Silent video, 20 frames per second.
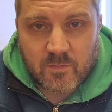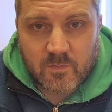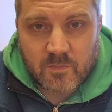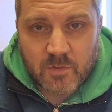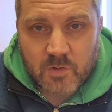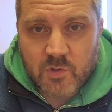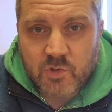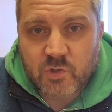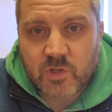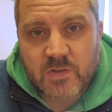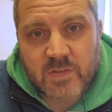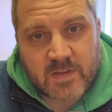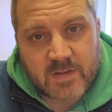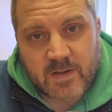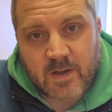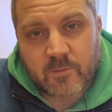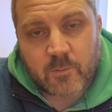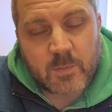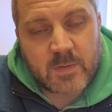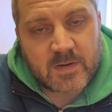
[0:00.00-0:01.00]
usually the
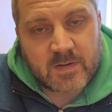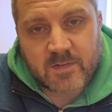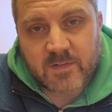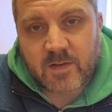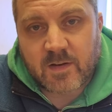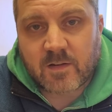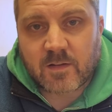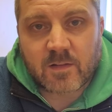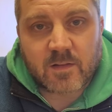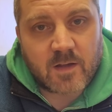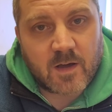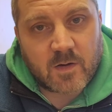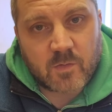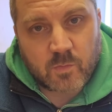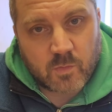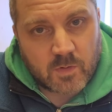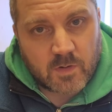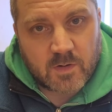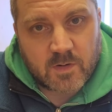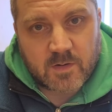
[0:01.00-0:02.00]
government has done a lot
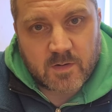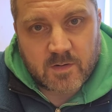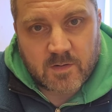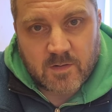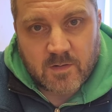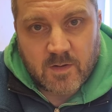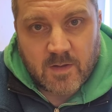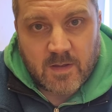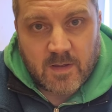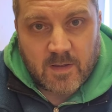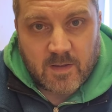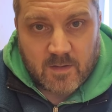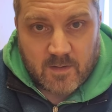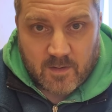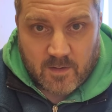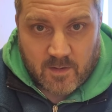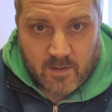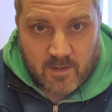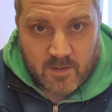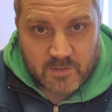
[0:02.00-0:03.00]
of work
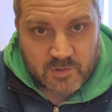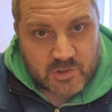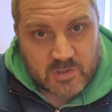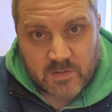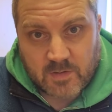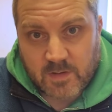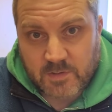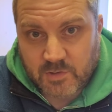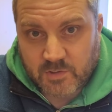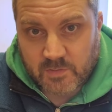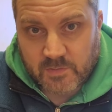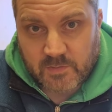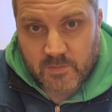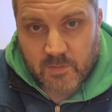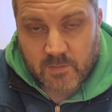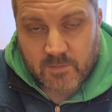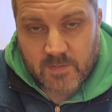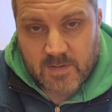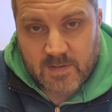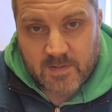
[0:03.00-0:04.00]
on geological
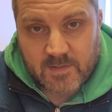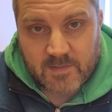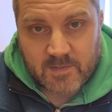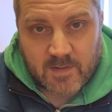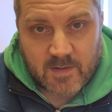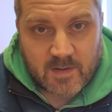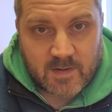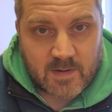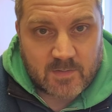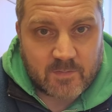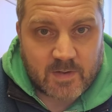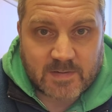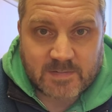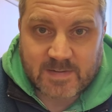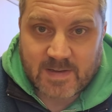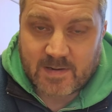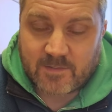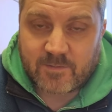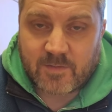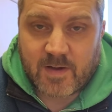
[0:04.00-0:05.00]
surveys and have
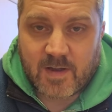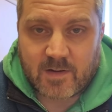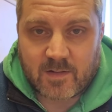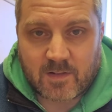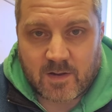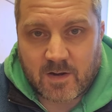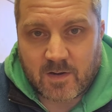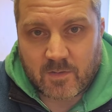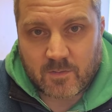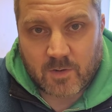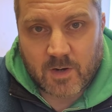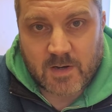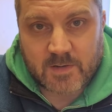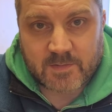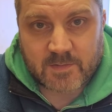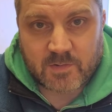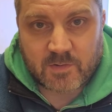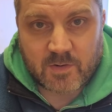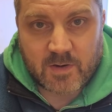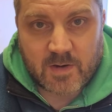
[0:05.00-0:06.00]
identified a lot of the
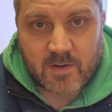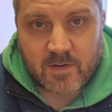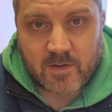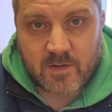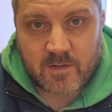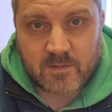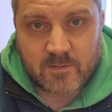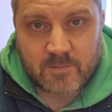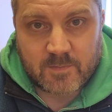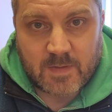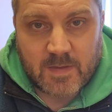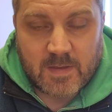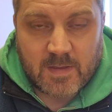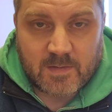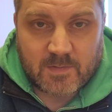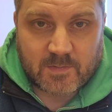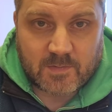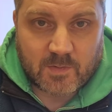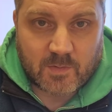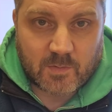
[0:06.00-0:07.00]
rocks in your area.
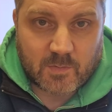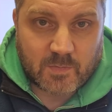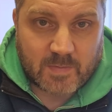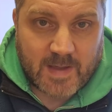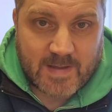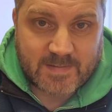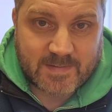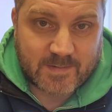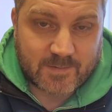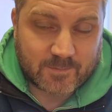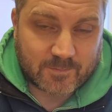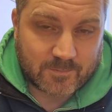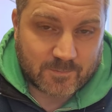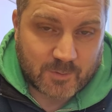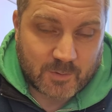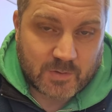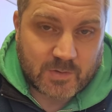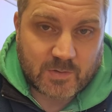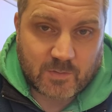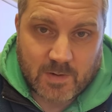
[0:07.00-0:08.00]
So that's a
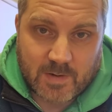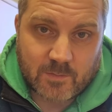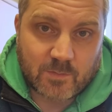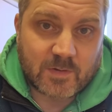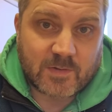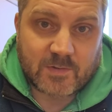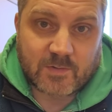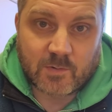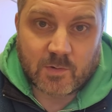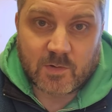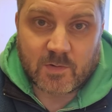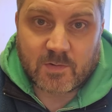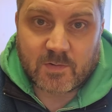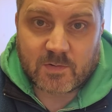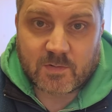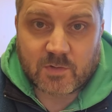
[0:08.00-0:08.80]
really great resource